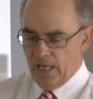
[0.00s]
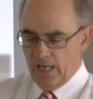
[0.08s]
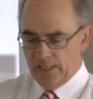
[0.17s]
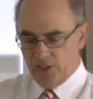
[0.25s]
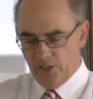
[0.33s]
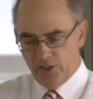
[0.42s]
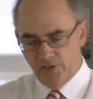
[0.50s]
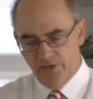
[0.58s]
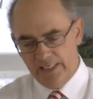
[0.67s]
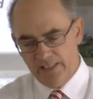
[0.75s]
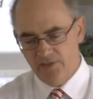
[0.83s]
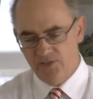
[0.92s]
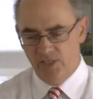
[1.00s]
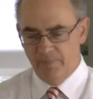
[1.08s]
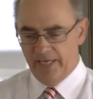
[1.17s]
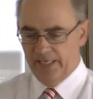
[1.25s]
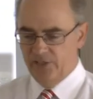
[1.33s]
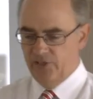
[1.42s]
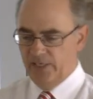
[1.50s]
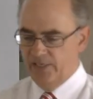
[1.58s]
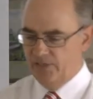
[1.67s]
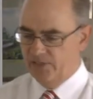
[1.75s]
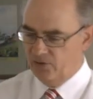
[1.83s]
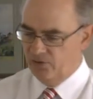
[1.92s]
And God created the sea back in
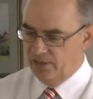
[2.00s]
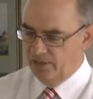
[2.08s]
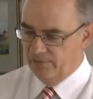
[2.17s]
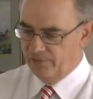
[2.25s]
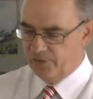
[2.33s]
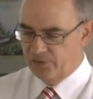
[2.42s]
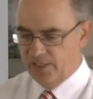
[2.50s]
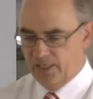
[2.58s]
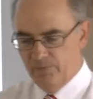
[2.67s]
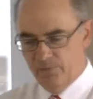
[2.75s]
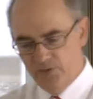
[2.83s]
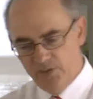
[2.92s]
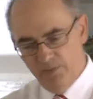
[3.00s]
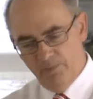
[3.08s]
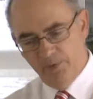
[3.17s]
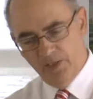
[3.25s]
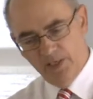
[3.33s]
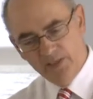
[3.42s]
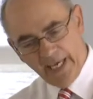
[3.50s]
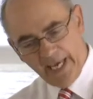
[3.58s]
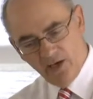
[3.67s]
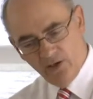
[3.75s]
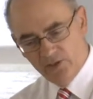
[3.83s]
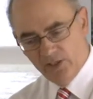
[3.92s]
Genesis, only for it to come to symbolize
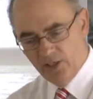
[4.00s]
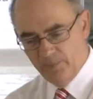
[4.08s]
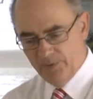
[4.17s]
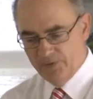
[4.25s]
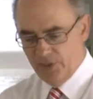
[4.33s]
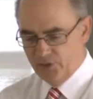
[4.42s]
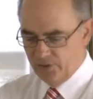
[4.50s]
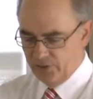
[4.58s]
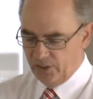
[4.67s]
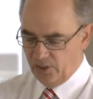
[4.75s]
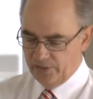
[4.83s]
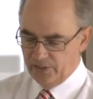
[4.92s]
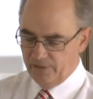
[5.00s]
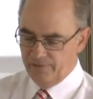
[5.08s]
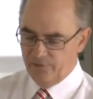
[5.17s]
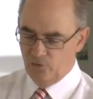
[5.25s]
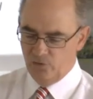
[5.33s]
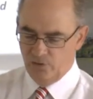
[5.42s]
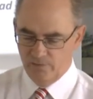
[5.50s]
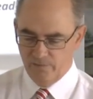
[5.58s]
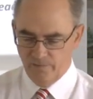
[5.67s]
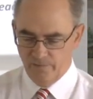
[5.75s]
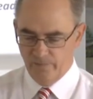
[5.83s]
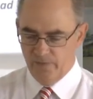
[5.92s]
chaotic opposition to God at the fall.
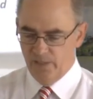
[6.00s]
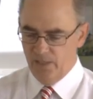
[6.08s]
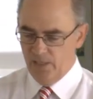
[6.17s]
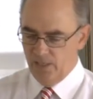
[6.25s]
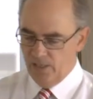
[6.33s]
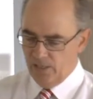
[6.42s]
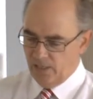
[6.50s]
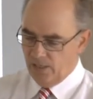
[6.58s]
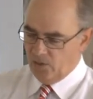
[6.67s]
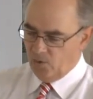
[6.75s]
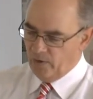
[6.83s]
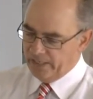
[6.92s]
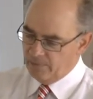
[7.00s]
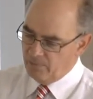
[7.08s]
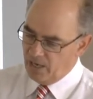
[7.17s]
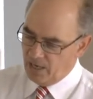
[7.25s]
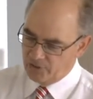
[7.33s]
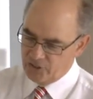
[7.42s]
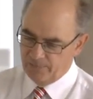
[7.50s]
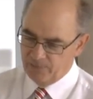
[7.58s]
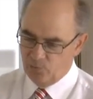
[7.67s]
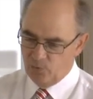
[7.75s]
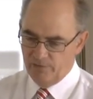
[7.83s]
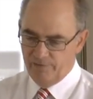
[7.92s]
And when in Mark chapter
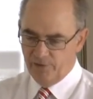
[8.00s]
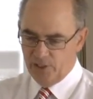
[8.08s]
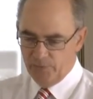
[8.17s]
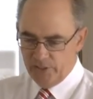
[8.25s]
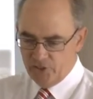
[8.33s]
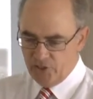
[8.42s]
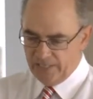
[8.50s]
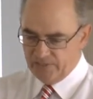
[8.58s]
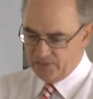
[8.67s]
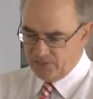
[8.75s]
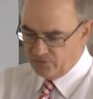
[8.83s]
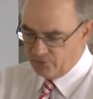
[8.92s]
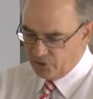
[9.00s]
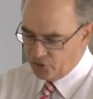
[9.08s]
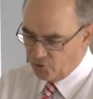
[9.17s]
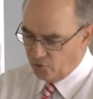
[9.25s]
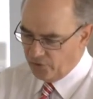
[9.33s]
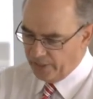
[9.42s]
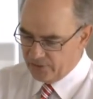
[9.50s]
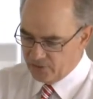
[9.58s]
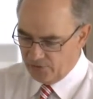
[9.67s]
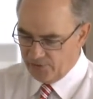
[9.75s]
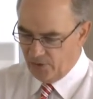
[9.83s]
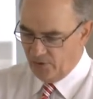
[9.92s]
1 following, Jesus is restoring his
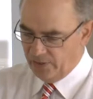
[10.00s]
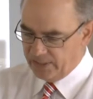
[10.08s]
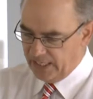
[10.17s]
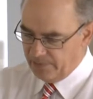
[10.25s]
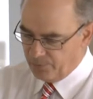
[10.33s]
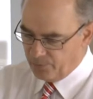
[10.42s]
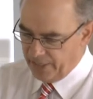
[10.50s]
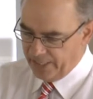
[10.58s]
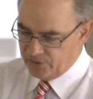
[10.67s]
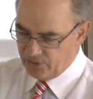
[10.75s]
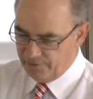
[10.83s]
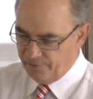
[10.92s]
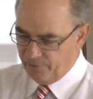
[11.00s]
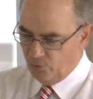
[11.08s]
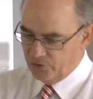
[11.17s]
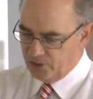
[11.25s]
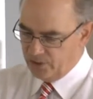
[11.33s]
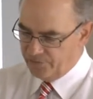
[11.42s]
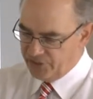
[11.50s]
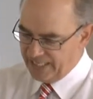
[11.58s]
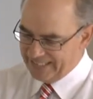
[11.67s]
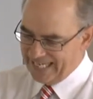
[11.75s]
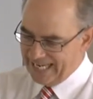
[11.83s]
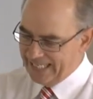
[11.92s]
authority, he brings the forces of
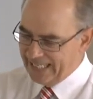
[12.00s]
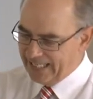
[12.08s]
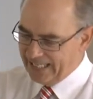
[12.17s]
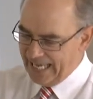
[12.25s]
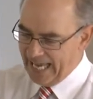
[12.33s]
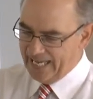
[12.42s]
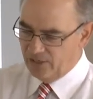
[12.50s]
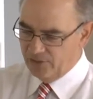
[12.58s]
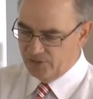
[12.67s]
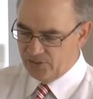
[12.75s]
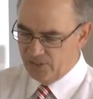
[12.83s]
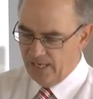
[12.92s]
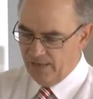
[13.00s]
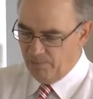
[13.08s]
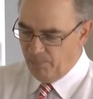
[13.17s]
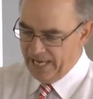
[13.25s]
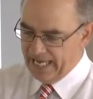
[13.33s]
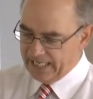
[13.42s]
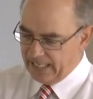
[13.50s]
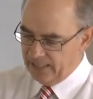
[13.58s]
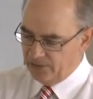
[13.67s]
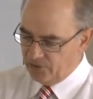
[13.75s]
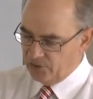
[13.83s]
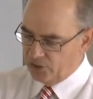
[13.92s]
satanic chaos back
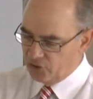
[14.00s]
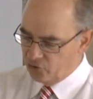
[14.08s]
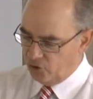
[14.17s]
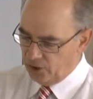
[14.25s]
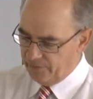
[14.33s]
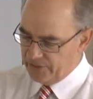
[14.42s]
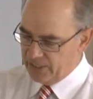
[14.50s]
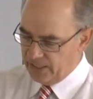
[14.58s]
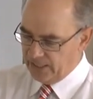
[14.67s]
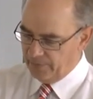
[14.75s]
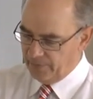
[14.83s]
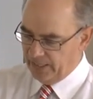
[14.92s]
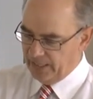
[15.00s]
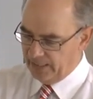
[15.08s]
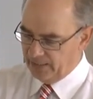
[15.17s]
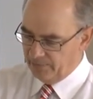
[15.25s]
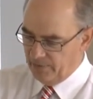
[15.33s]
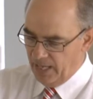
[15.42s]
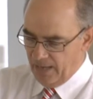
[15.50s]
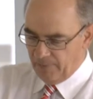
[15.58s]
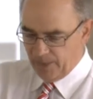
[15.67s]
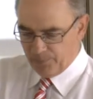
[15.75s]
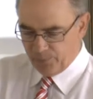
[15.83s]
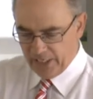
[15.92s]
under the control of his incoming kingdom
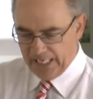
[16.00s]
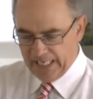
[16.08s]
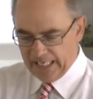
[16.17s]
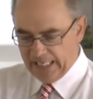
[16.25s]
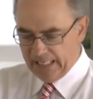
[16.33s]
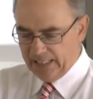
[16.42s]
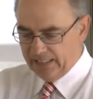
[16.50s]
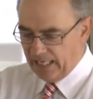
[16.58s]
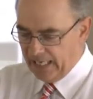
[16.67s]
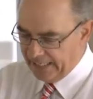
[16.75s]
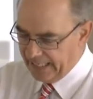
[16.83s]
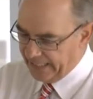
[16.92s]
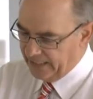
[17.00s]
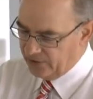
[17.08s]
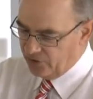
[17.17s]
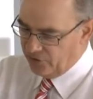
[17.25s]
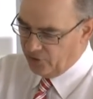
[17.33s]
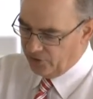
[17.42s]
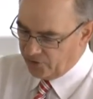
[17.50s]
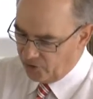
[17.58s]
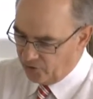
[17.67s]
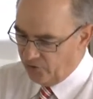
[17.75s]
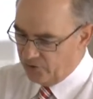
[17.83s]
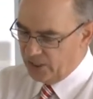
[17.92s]
by bringing it in again under the
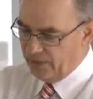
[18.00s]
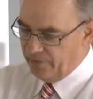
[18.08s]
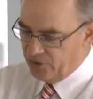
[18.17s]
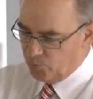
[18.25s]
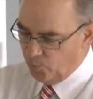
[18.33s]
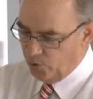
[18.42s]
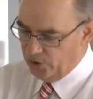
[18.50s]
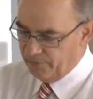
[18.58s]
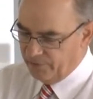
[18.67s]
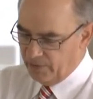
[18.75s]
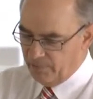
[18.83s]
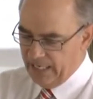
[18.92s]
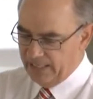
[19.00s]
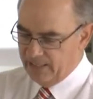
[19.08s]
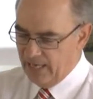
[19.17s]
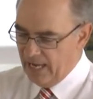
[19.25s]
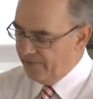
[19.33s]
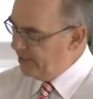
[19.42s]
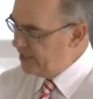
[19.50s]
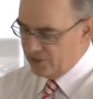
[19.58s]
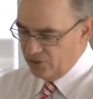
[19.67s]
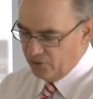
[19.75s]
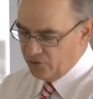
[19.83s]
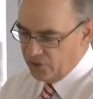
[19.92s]
authority of his word of command. This is
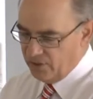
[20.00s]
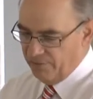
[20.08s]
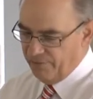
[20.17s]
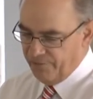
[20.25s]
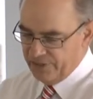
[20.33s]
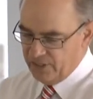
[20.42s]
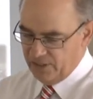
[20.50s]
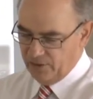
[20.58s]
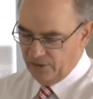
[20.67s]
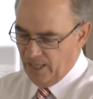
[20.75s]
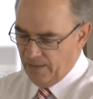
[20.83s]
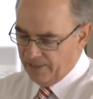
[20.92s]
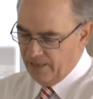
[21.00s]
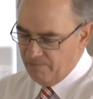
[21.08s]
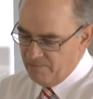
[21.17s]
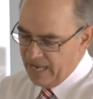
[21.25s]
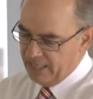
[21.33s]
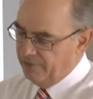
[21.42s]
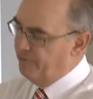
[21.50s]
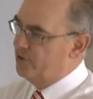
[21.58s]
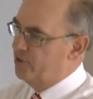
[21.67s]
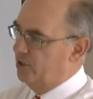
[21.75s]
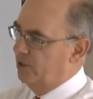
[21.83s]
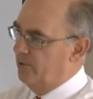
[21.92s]
not just a physical, but a
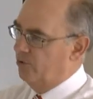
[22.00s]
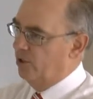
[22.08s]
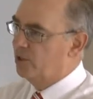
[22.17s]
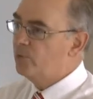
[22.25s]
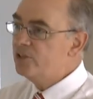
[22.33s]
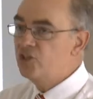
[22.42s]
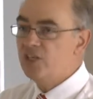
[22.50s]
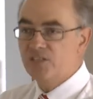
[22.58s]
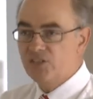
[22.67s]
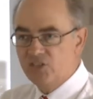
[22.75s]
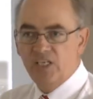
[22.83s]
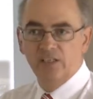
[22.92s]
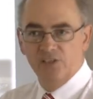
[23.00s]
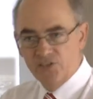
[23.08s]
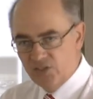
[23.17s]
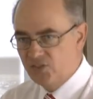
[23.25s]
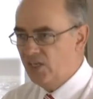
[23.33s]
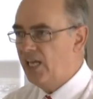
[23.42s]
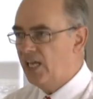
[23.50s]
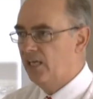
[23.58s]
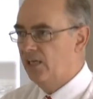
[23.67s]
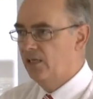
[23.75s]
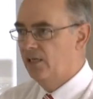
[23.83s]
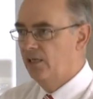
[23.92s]
metaphysical miracle when Jesus stills the sea
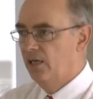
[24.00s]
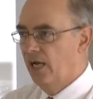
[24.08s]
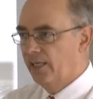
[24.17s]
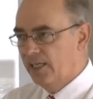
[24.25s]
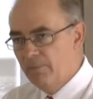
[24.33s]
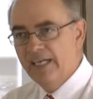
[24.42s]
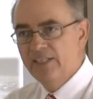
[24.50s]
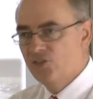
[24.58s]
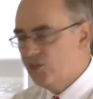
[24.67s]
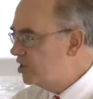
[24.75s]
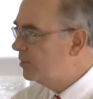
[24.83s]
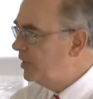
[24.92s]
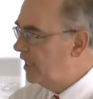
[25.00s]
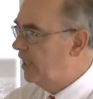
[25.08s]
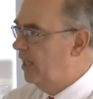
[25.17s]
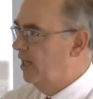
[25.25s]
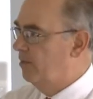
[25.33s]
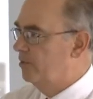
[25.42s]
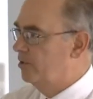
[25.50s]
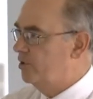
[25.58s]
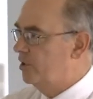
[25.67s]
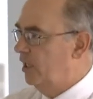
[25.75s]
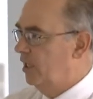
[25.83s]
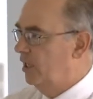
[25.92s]
and commands it to be calm. Do you
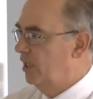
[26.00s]
see?